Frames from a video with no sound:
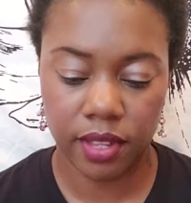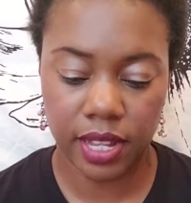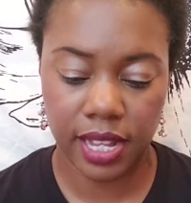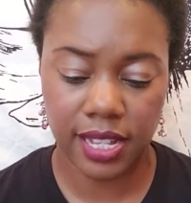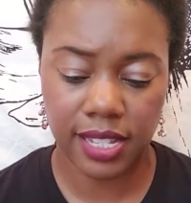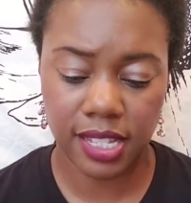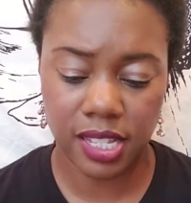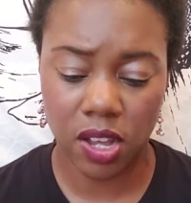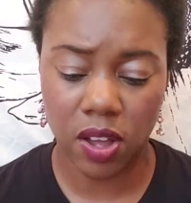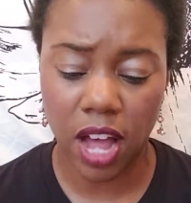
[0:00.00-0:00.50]

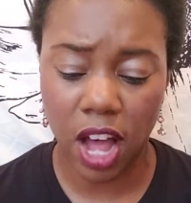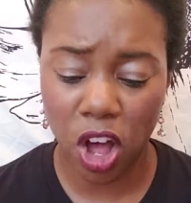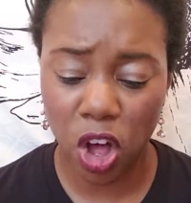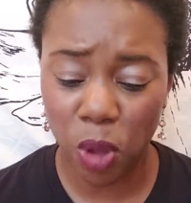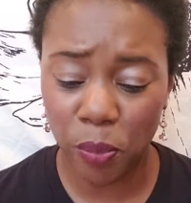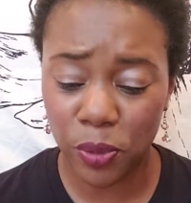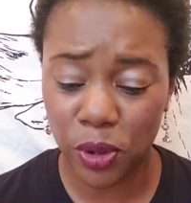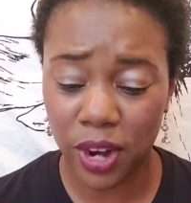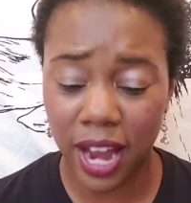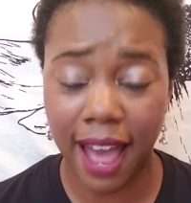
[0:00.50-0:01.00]
And so So I
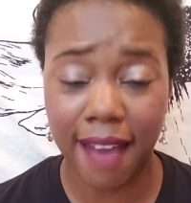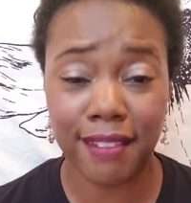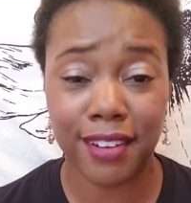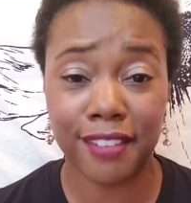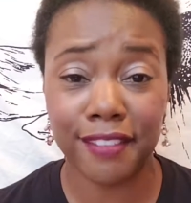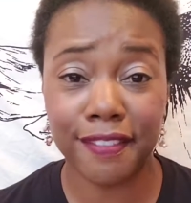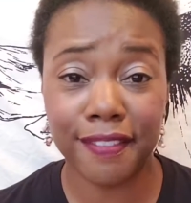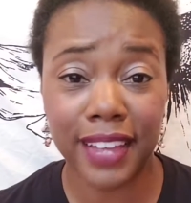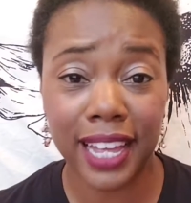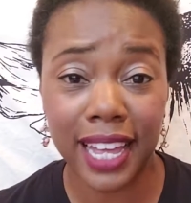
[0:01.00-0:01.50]
hope you're having
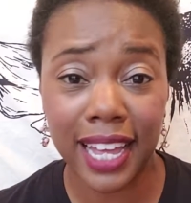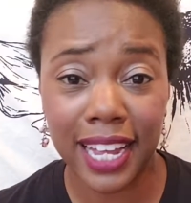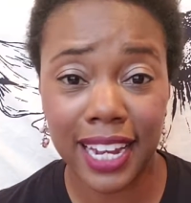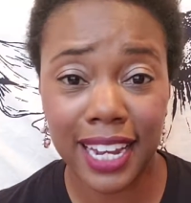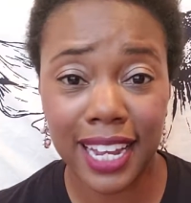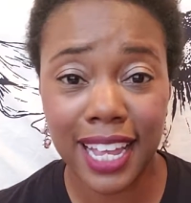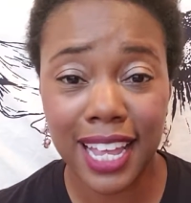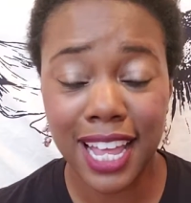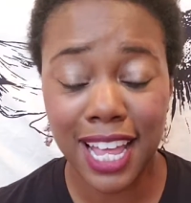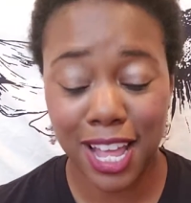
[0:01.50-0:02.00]

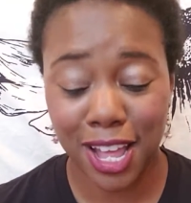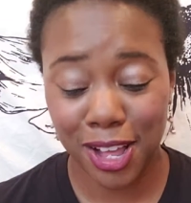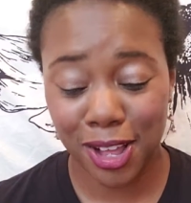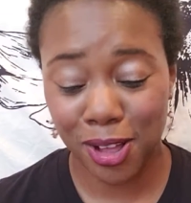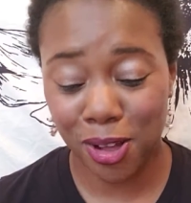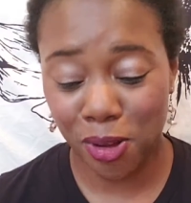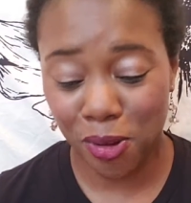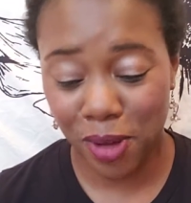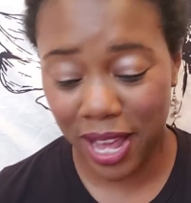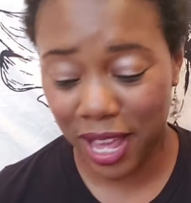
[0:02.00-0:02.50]
fun
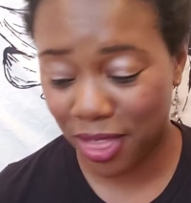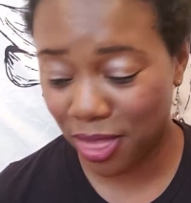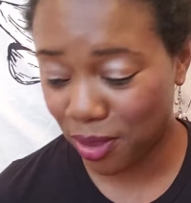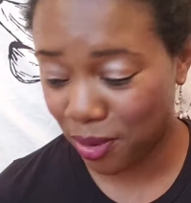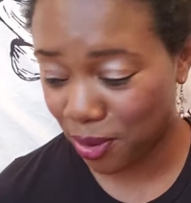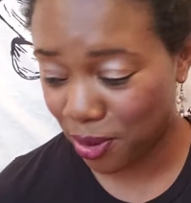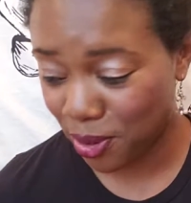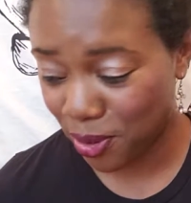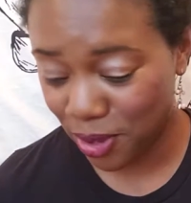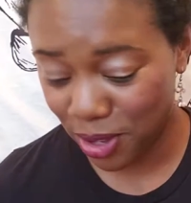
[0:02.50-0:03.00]
going
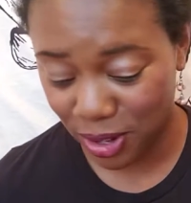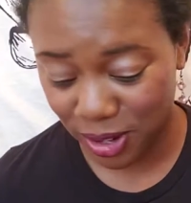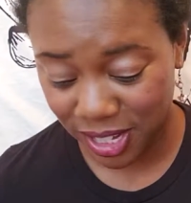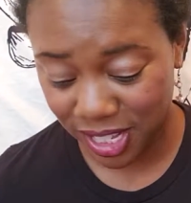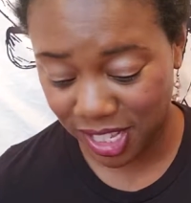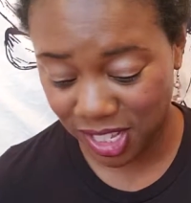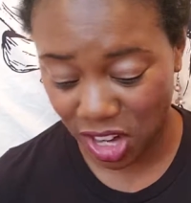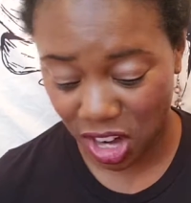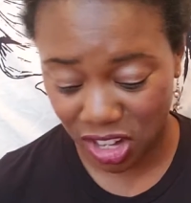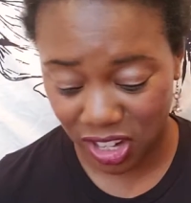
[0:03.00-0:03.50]
through your
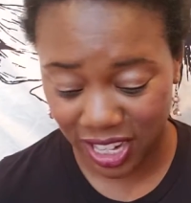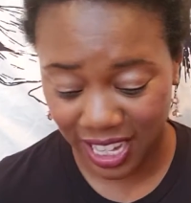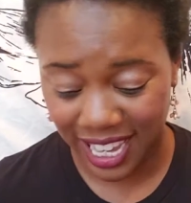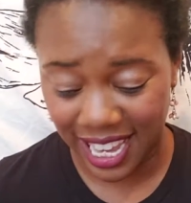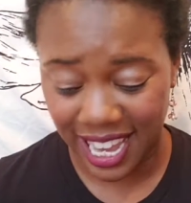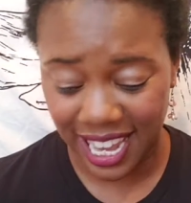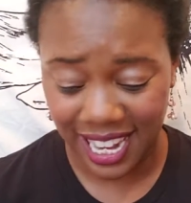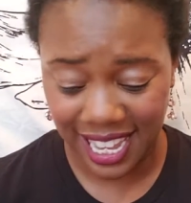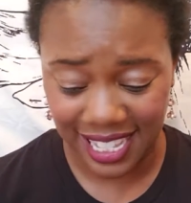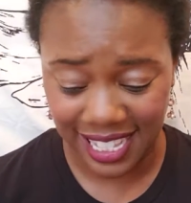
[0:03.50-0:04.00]
starter
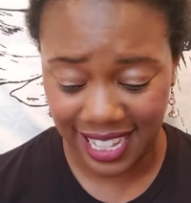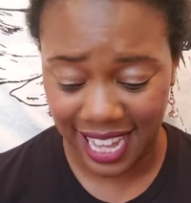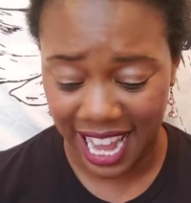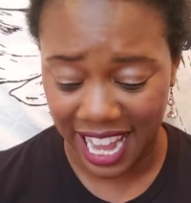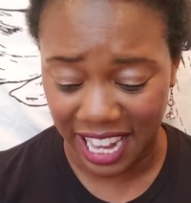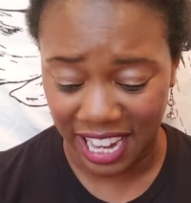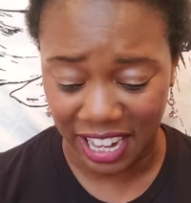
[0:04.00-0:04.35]
kit. It's like